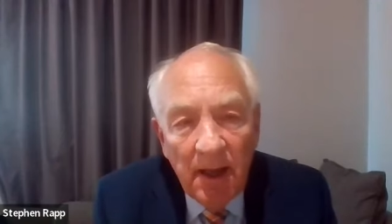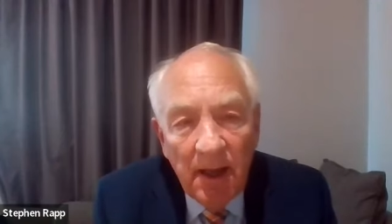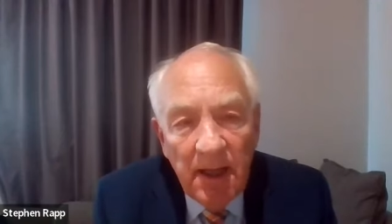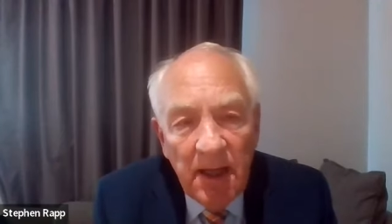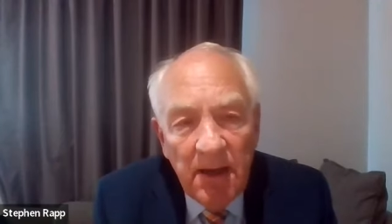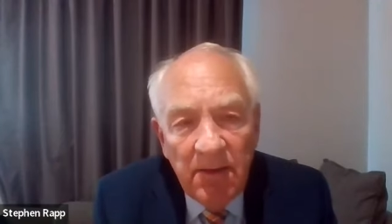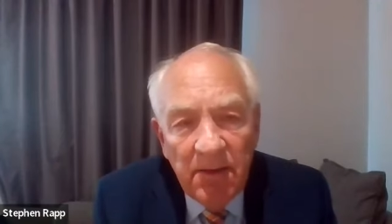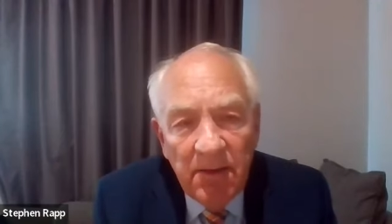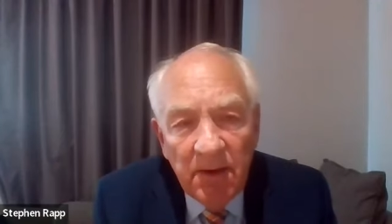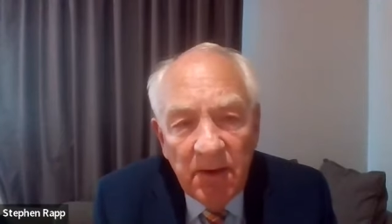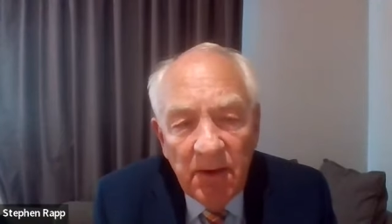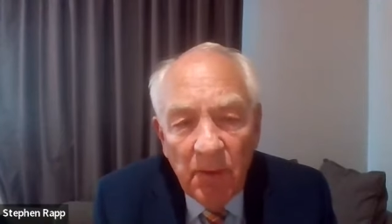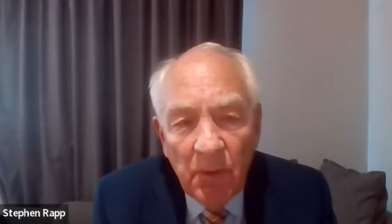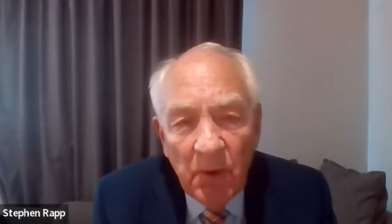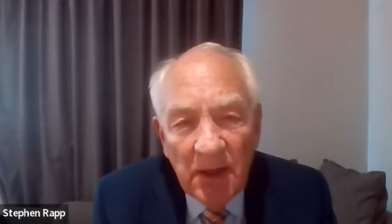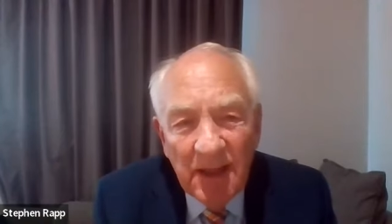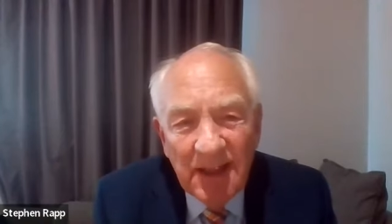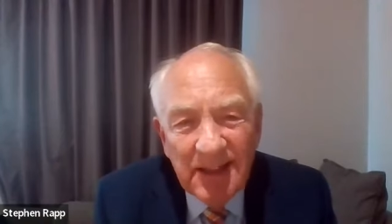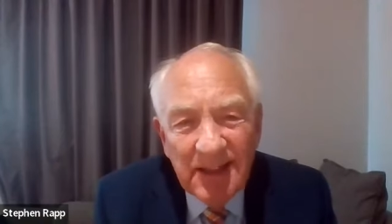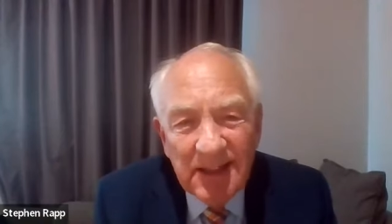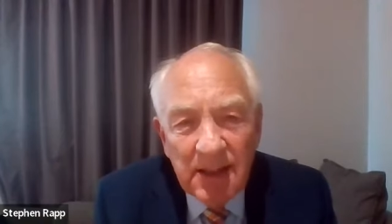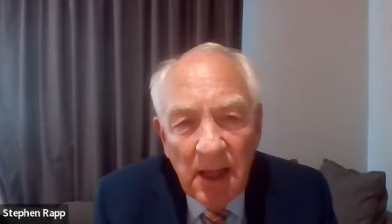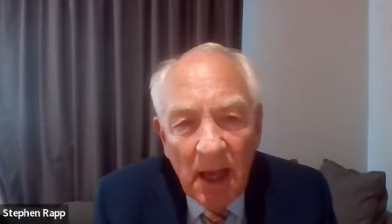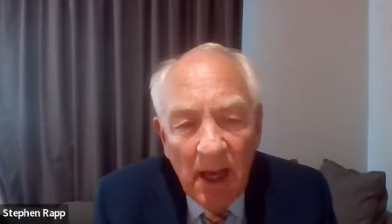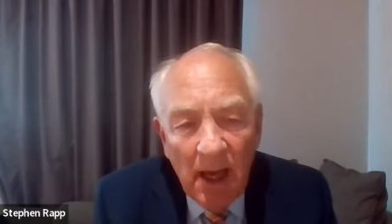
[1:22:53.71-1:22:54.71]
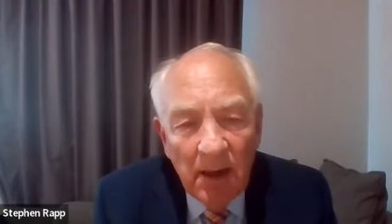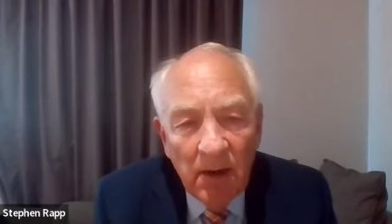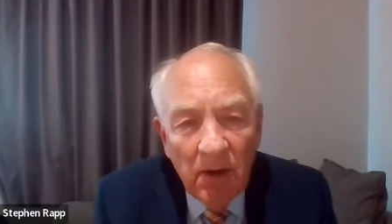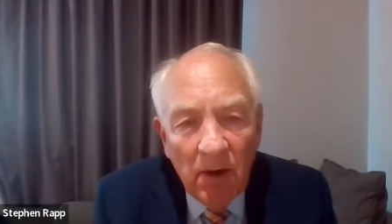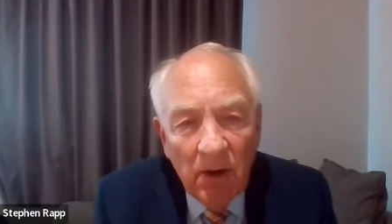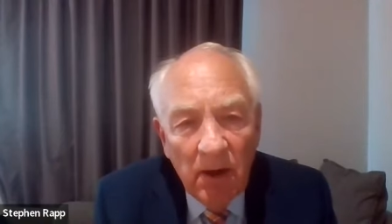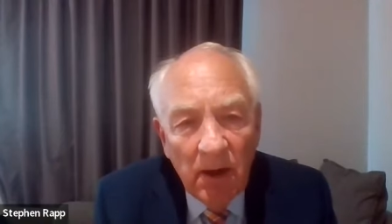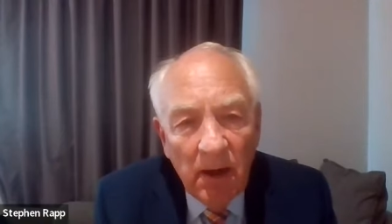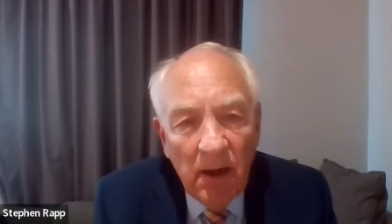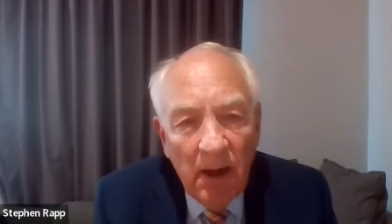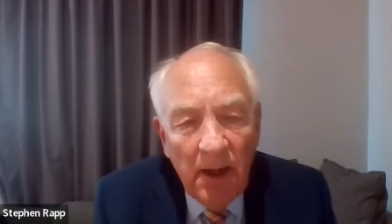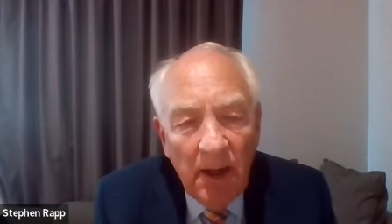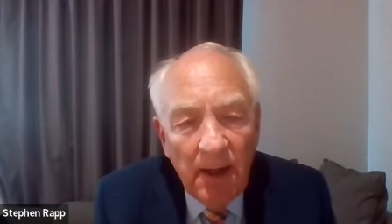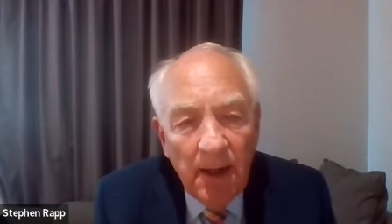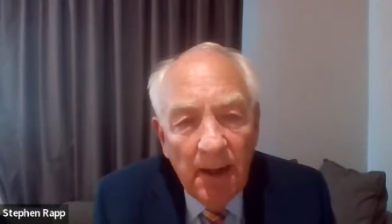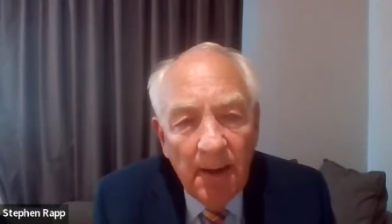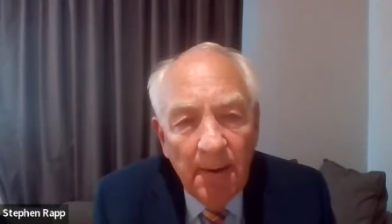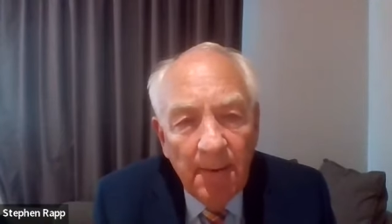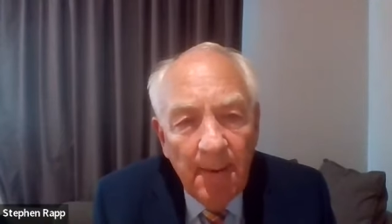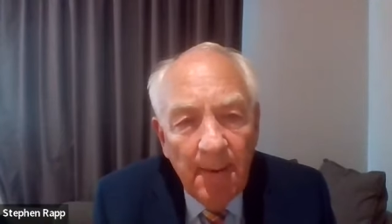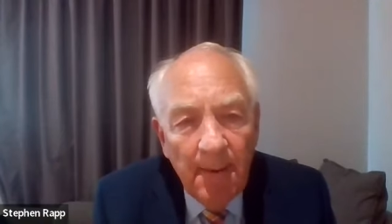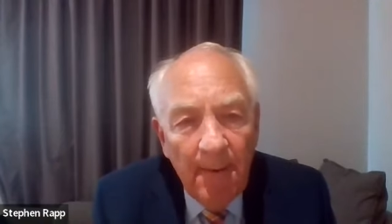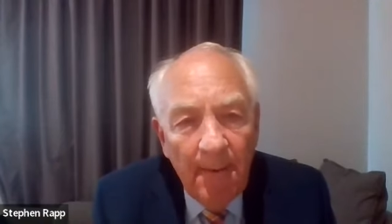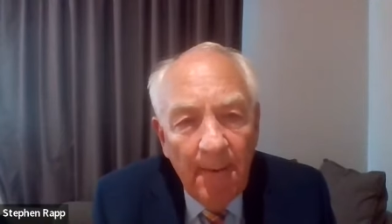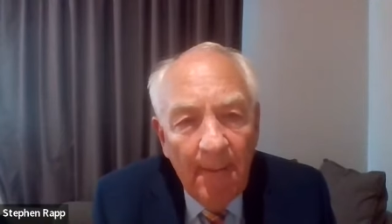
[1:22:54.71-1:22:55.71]
even when it's not
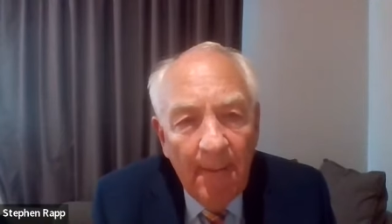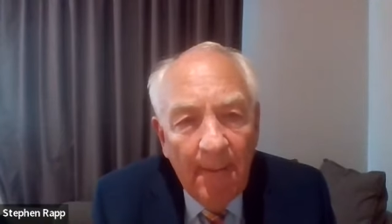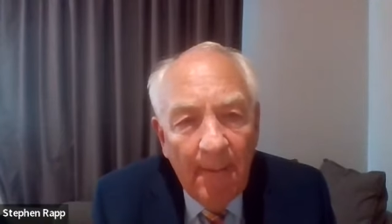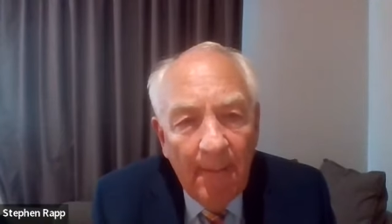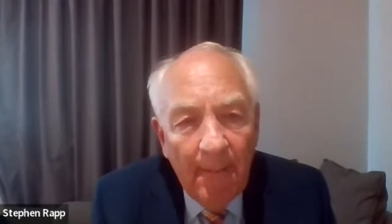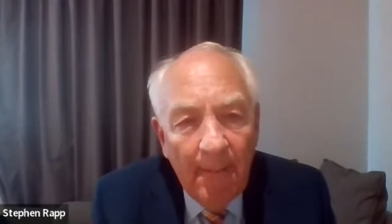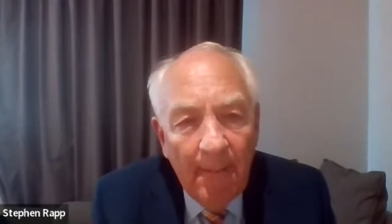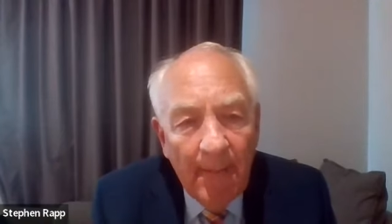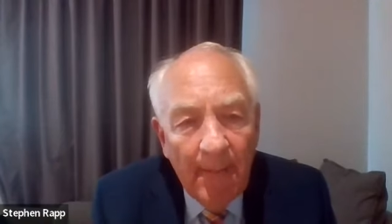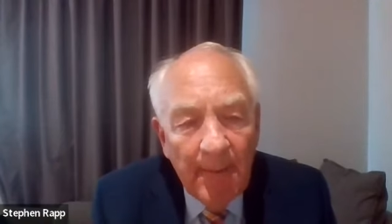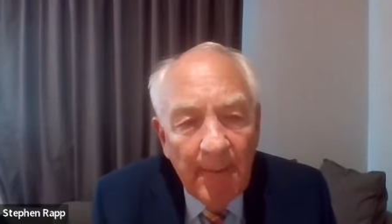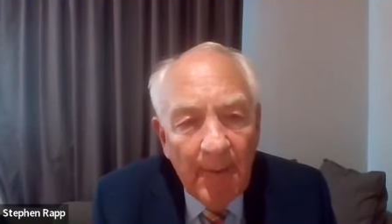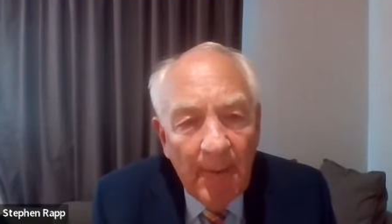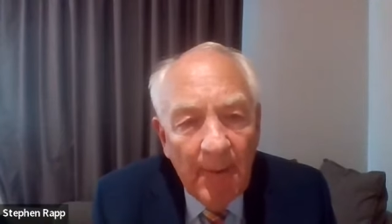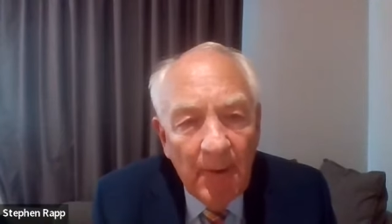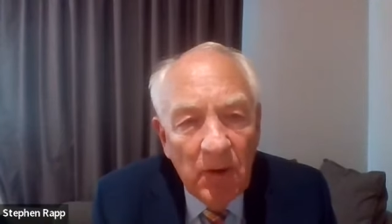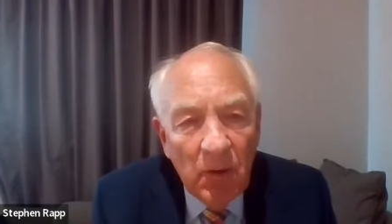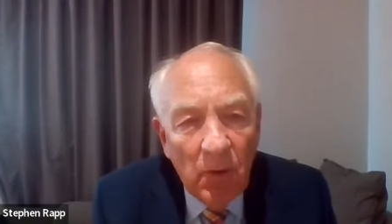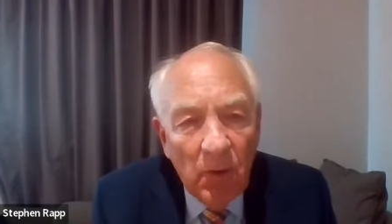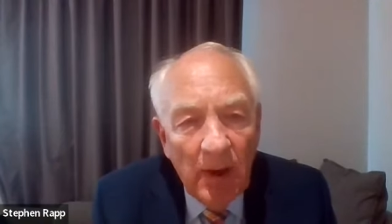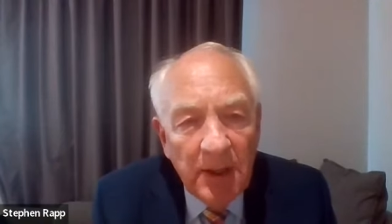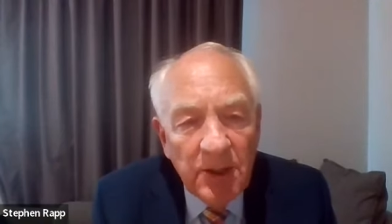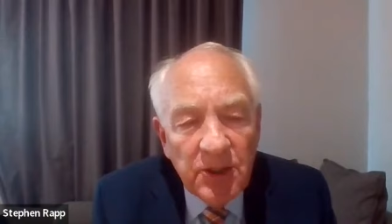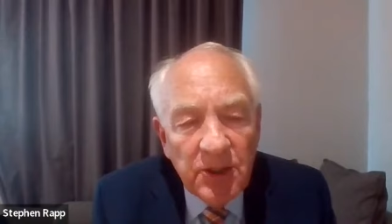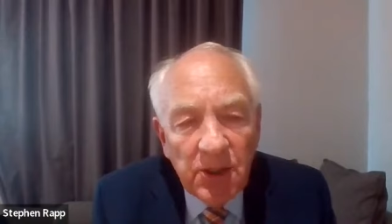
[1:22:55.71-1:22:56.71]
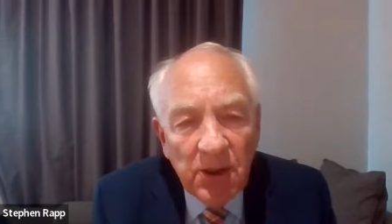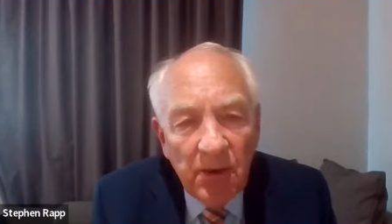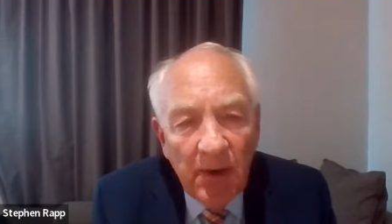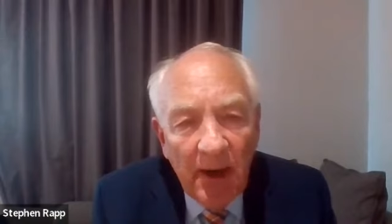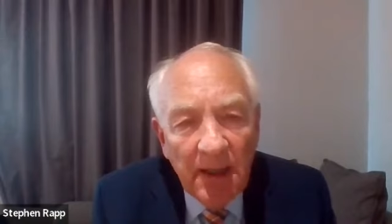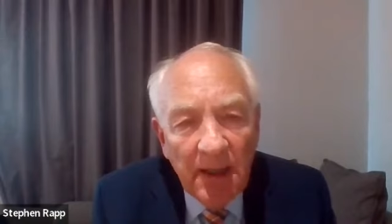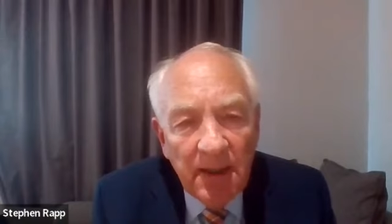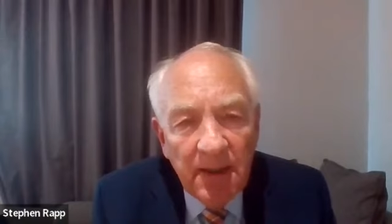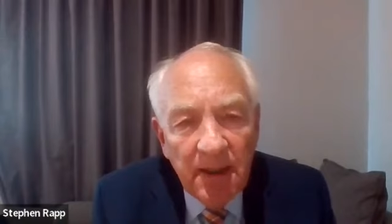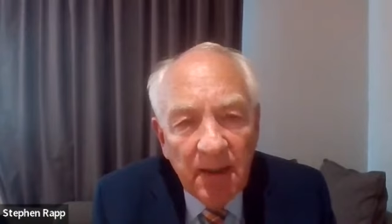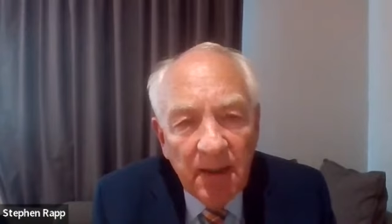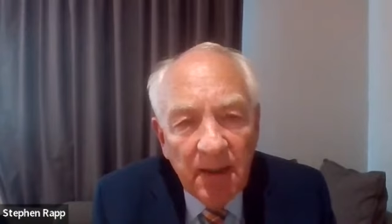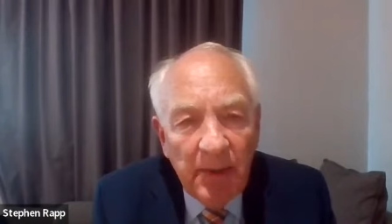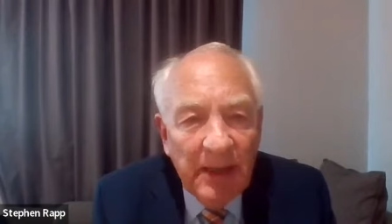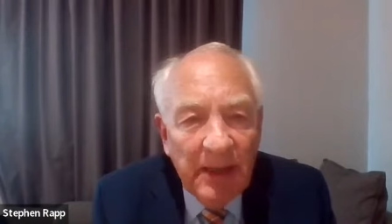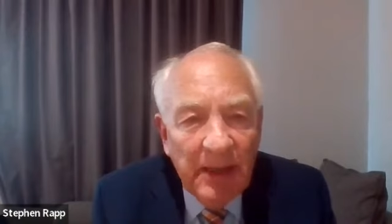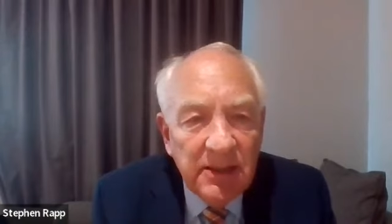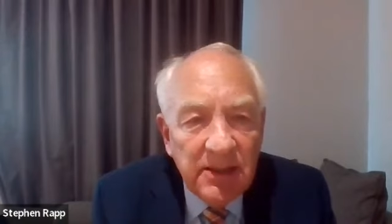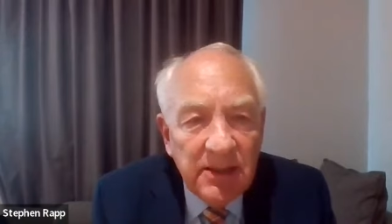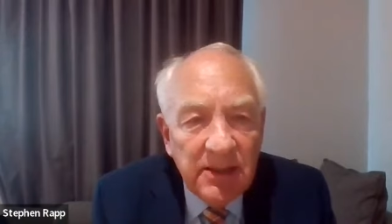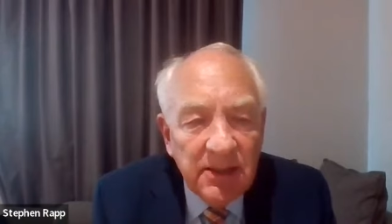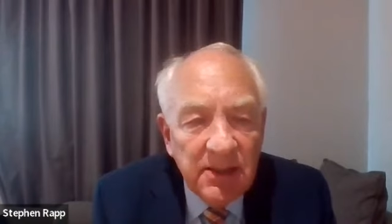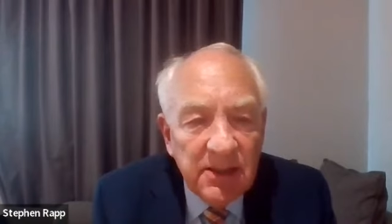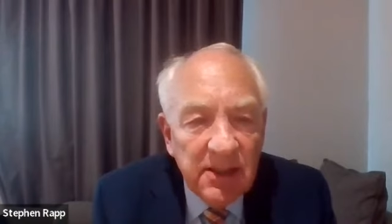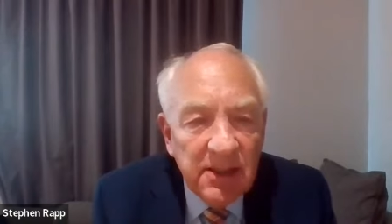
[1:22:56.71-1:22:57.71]
on a racial or ethnic
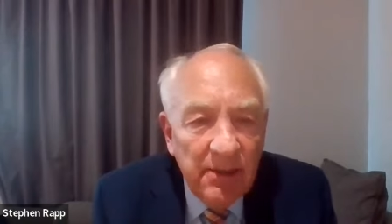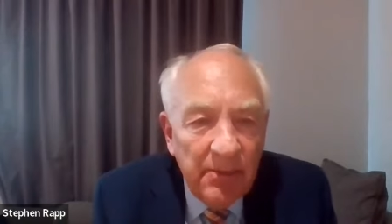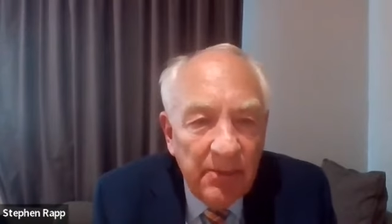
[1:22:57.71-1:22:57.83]
basis.